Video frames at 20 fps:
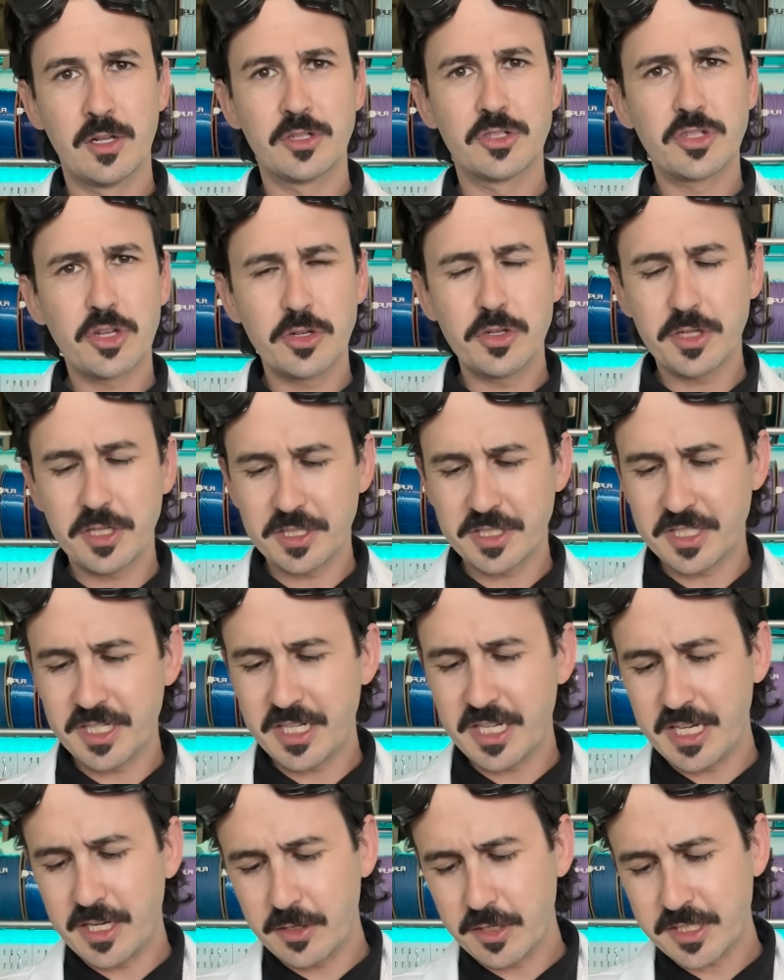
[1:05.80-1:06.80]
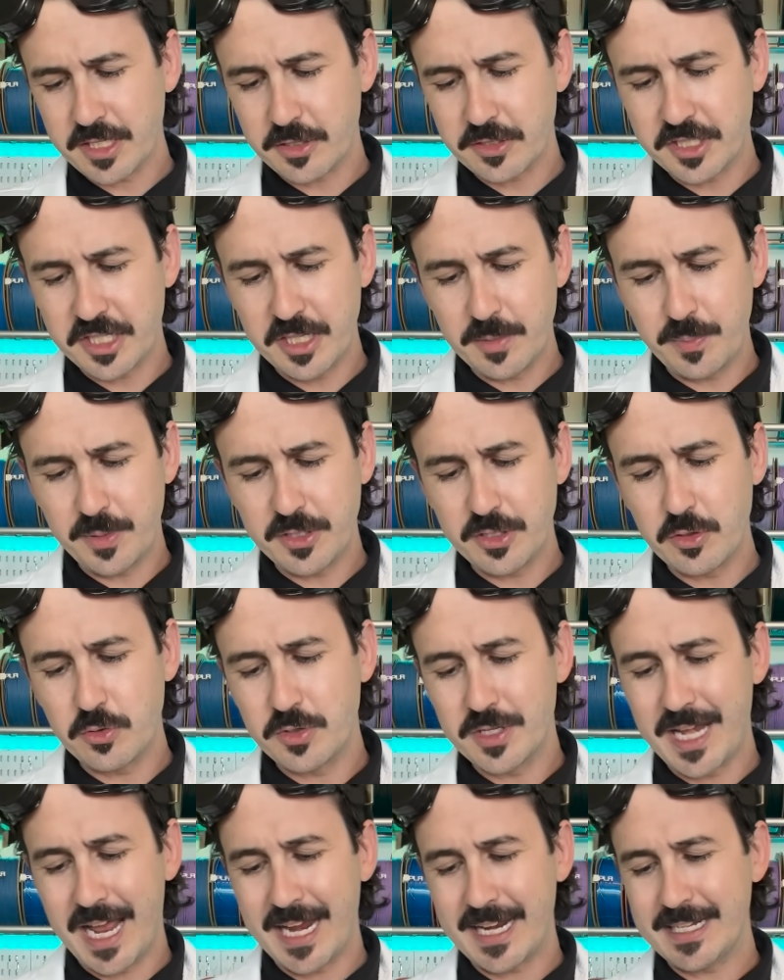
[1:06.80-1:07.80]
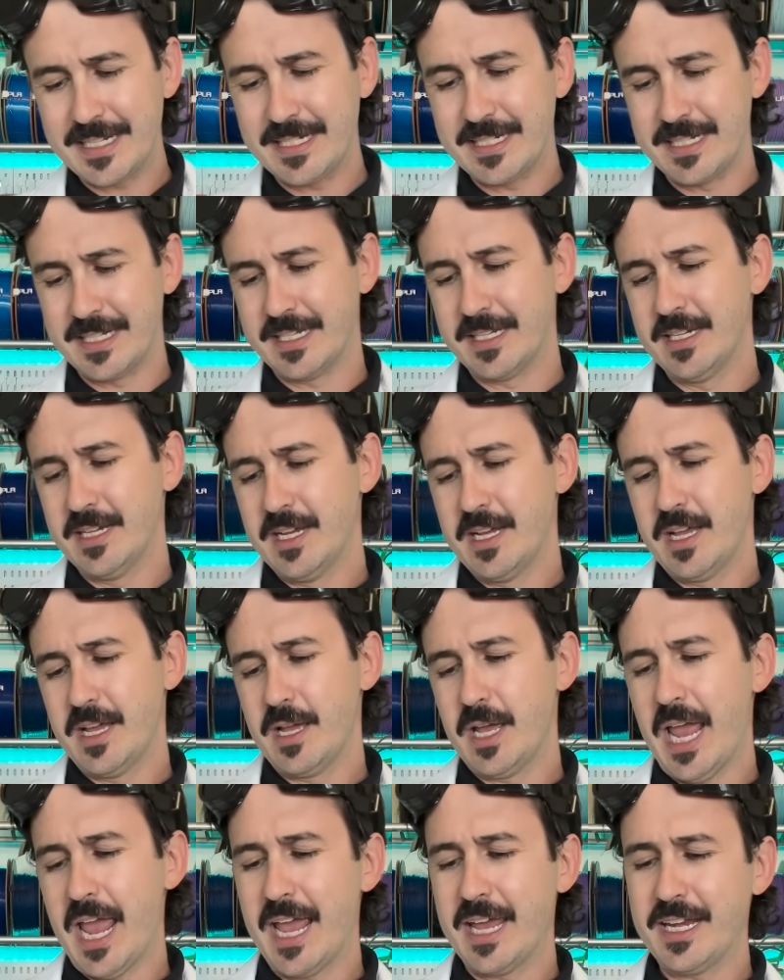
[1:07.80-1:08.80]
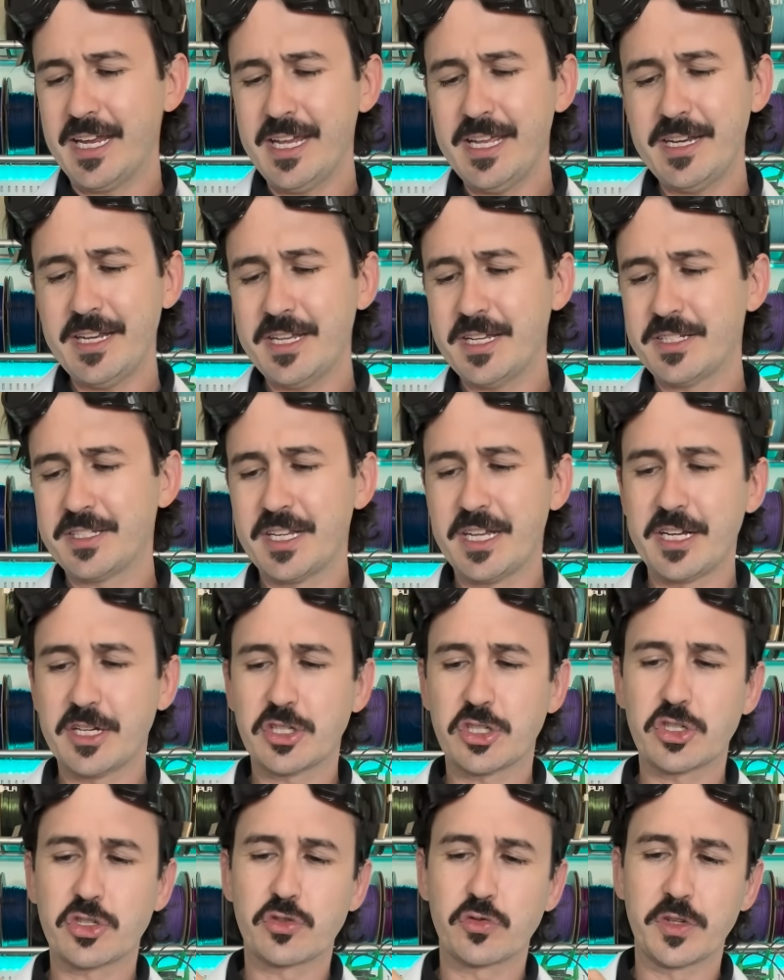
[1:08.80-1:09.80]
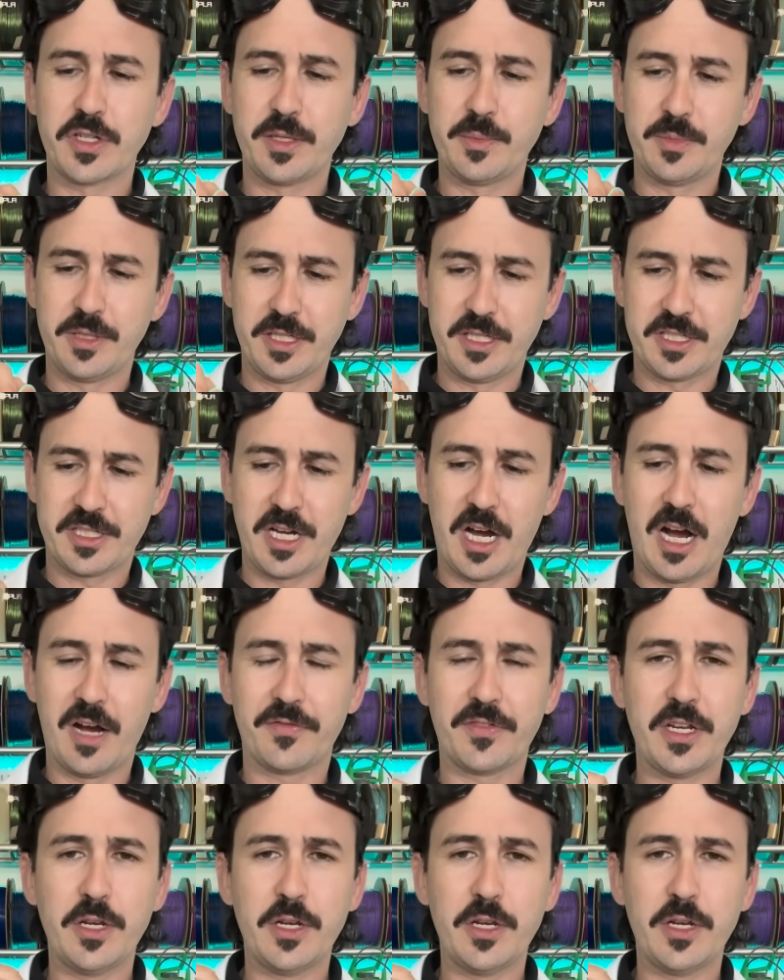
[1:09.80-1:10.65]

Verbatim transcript: So you can see here's our TPU 90, and it is extremely soft.